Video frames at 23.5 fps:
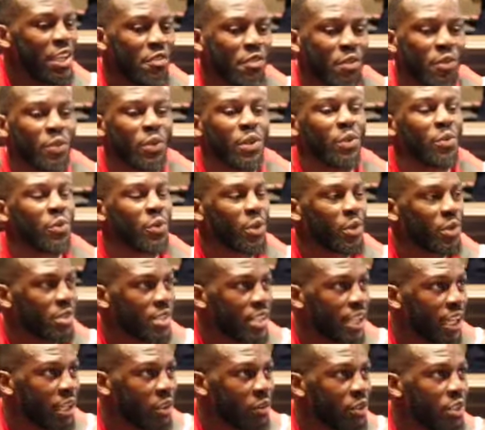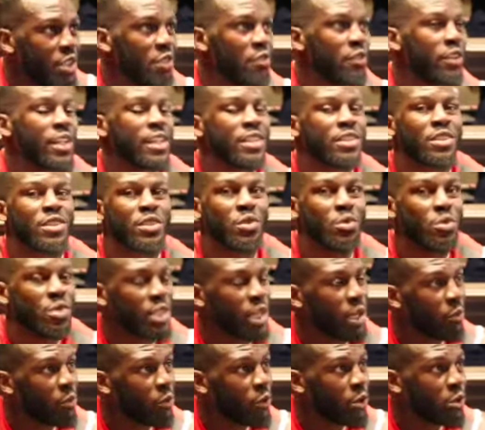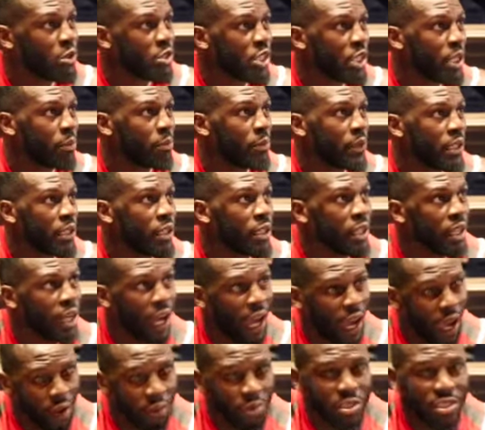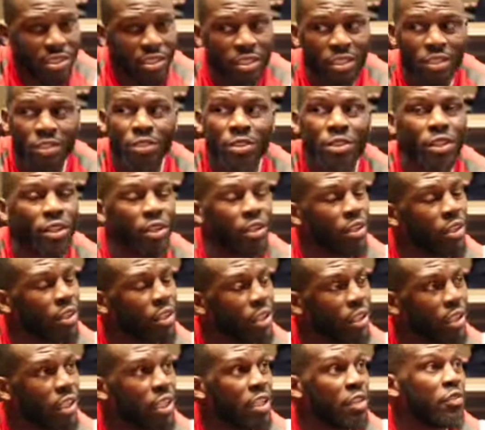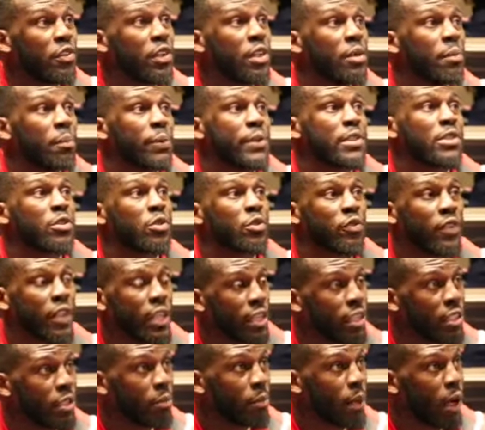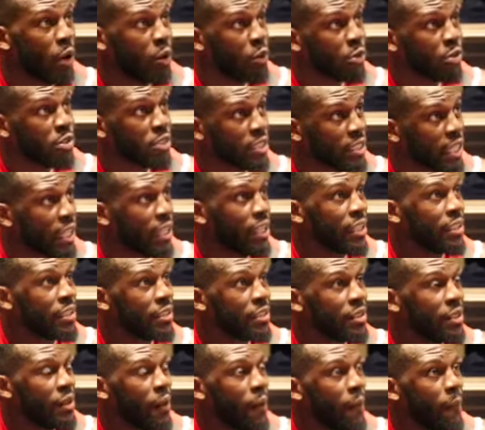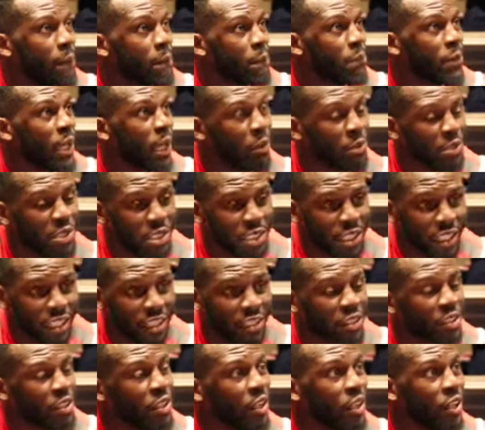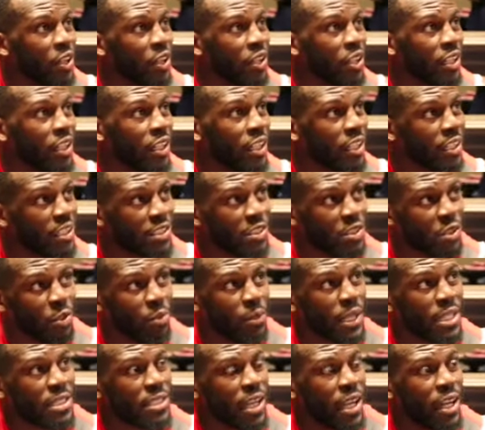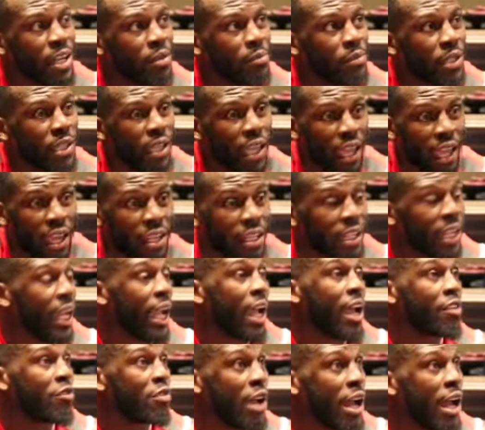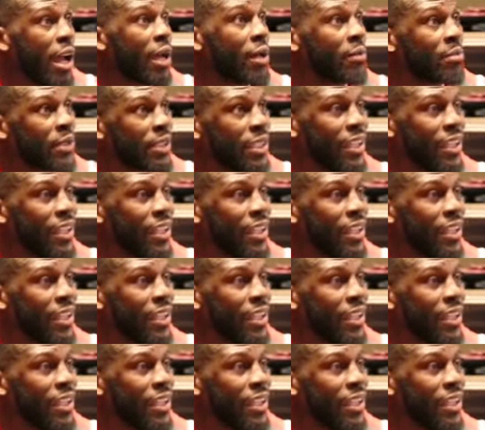Even with a world title, even as a two-time world champion, I was the underdog. Even in Pennsylvania, my own state, I was the underdog against Tomasz Adamek, and I got robbed.